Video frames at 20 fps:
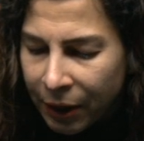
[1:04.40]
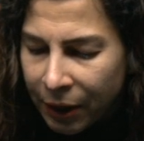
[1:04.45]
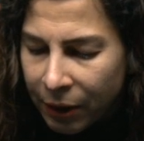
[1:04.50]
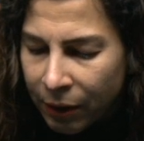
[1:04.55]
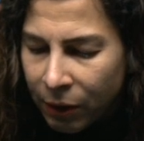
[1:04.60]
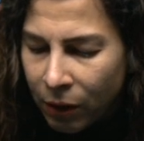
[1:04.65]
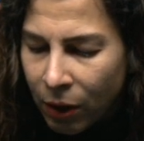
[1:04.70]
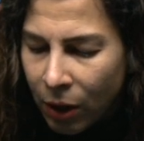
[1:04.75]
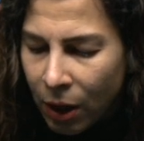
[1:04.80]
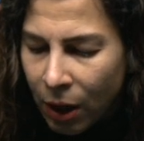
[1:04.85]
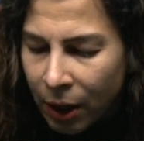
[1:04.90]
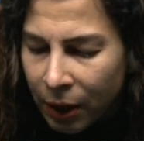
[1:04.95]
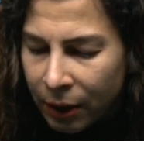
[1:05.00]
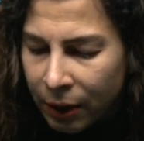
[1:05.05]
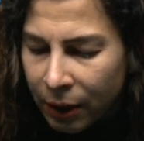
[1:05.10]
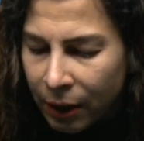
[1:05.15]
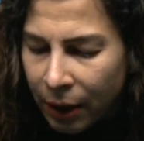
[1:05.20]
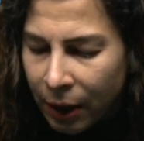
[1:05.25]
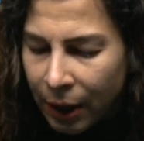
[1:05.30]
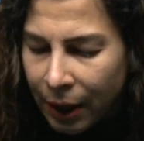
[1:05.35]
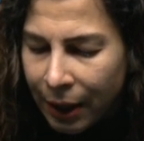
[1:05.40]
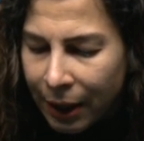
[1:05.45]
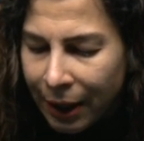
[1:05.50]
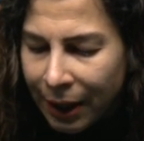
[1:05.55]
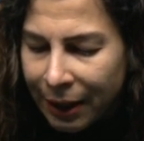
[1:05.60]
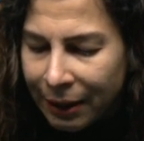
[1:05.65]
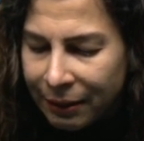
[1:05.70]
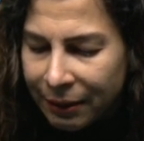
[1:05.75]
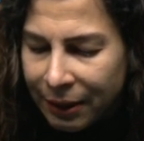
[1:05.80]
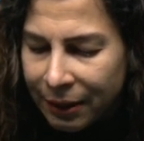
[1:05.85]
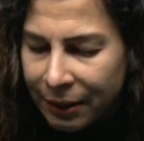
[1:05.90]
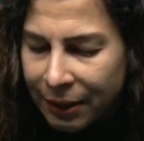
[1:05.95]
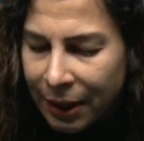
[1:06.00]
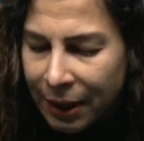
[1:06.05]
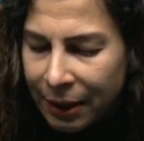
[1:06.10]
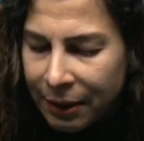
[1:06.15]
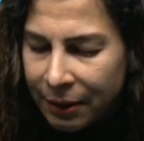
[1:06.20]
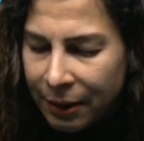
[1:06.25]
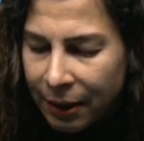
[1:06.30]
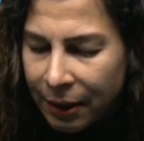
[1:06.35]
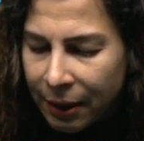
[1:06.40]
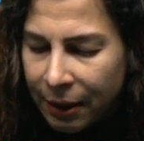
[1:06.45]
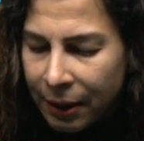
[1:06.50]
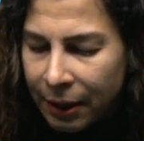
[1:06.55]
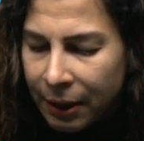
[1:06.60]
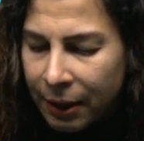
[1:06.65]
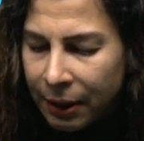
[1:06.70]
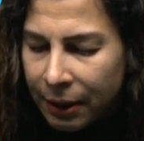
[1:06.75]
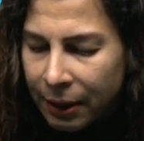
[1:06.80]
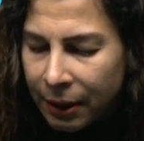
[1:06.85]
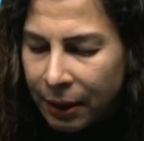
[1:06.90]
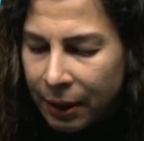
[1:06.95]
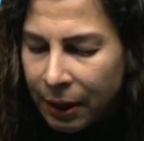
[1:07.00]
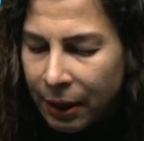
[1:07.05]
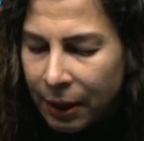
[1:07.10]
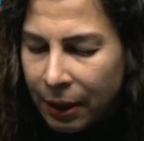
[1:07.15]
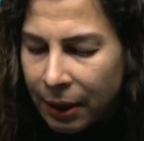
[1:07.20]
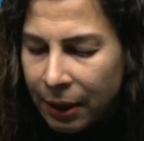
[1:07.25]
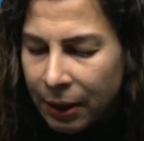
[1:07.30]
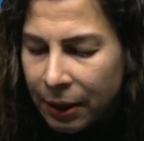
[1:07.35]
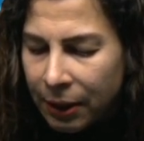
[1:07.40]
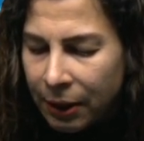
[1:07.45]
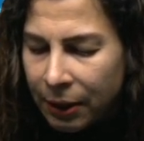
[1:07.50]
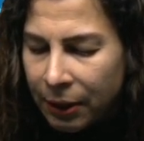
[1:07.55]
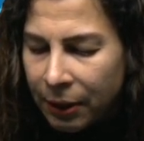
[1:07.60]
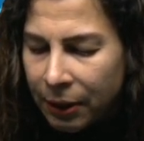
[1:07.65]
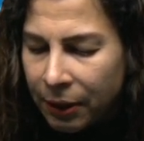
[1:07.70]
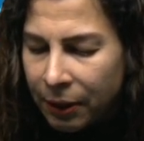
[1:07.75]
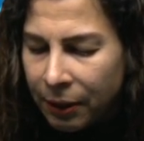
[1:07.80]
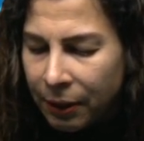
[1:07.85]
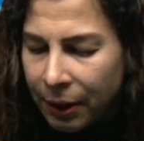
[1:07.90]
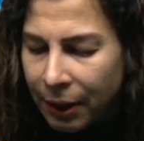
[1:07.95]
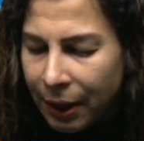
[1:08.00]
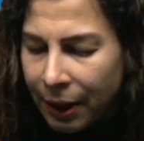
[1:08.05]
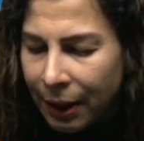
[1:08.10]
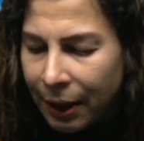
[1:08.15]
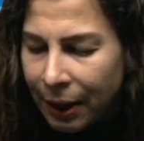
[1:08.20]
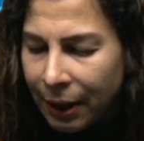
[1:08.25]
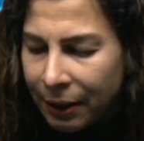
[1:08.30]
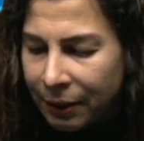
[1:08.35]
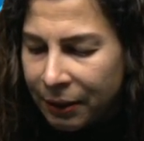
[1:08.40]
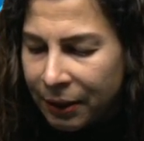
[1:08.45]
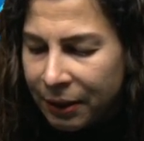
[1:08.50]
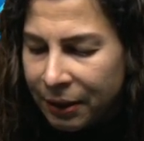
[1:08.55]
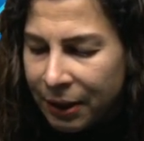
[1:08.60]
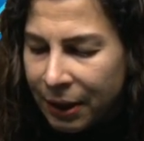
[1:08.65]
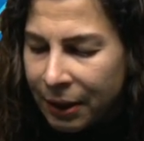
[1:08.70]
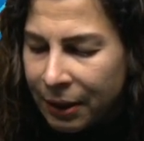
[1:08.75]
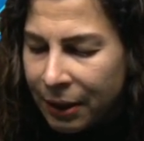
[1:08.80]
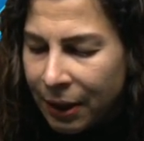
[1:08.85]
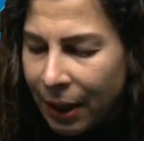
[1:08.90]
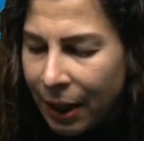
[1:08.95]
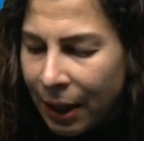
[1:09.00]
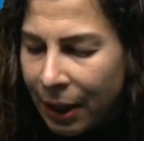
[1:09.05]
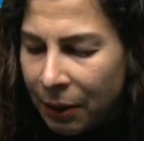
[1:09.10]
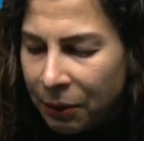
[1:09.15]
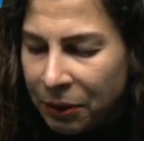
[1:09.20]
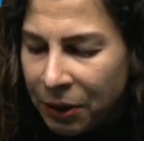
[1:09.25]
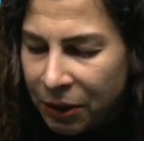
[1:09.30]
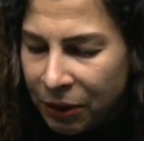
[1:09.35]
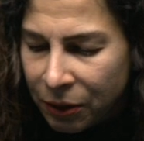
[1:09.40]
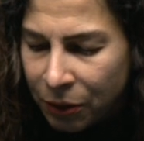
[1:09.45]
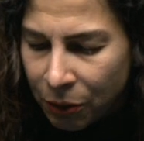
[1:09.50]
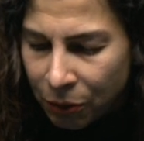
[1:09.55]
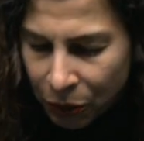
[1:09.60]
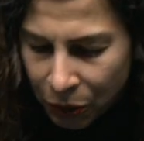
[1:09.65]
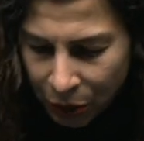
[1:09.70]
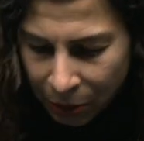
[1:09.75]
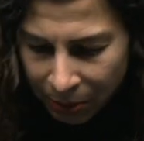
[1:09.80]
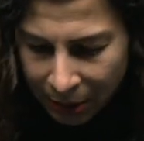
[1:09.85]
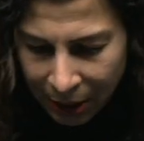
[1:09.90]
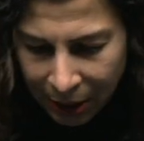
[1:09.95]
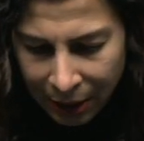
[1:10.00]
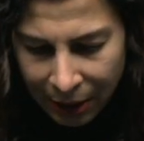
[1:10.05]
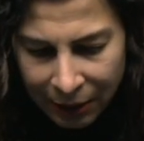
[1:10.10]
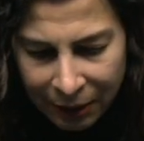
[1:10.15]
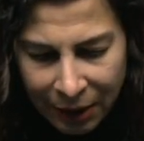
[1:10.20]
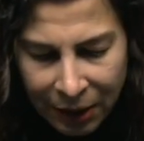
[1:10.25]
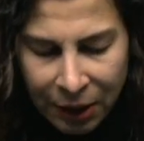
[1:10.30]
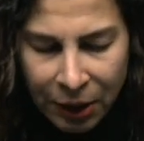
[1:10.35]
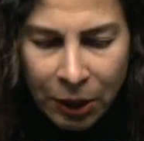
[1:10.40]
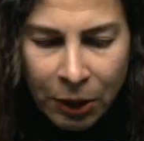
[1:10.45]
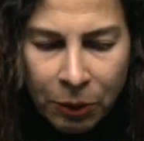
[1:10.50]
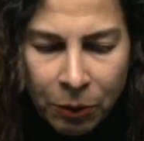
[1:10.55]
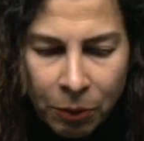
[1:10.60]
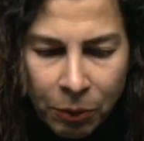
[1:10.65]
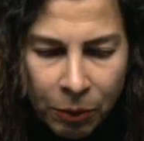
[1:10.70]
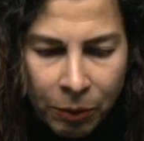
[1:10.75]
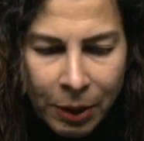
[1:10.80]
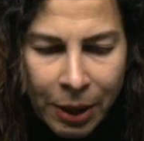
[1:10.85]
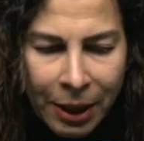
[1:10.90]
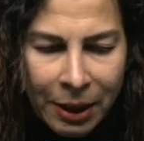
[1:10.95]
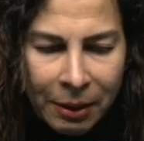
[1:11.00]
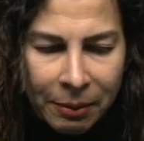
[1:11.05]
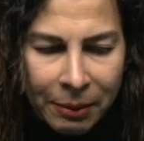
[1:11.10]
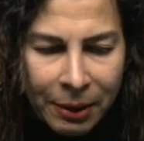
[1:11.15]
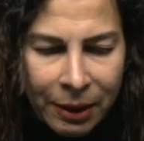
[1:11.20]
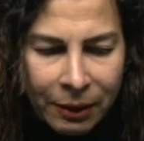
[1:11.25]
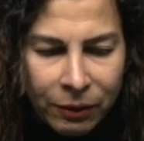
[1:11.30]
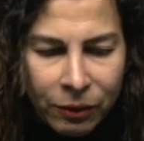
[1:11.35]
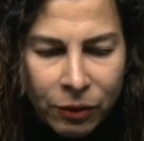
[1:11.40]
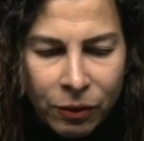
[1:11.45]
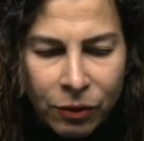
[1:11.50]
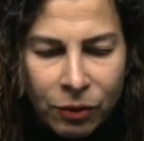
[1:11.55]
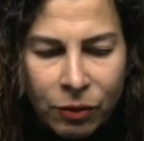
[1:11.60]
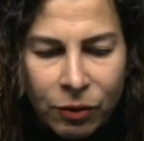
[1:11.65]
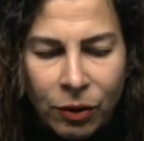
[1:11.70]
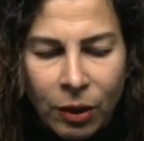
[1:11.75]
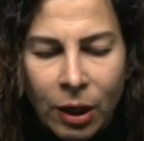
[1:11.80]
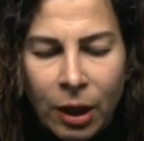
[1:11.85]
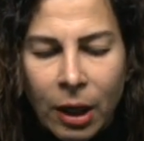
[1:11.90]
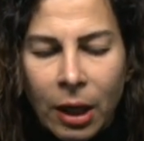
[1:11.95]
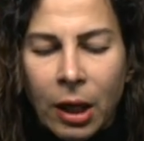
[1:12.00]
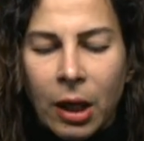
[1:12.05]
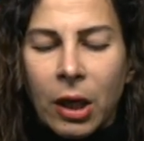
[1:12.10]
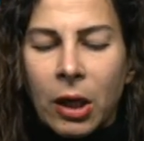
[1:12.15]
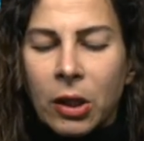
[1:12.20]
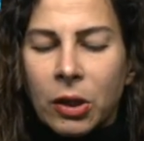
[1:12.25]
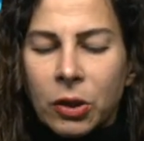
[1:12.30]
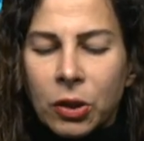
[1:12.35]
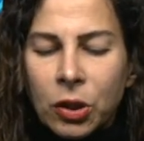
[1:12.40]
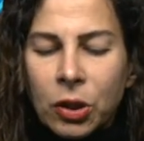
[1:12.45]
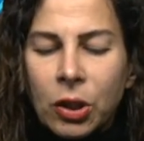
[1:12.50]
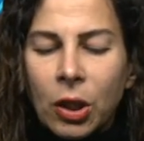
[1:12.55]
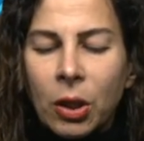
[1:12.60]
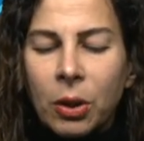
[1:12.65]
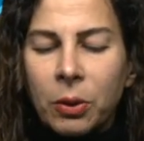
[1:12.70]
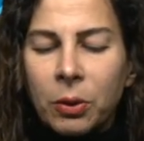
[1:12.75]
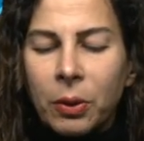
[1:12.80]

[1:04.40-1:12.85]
the clock and the data in here, and the data out is going to be in the queue elements. So